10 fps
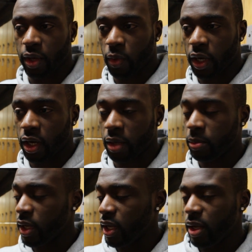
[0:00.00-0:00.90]
it in one arm,
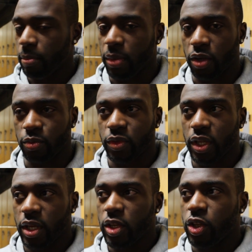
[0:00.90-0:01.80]
but
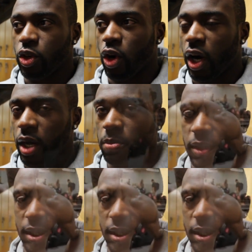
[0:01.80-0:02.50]
your arm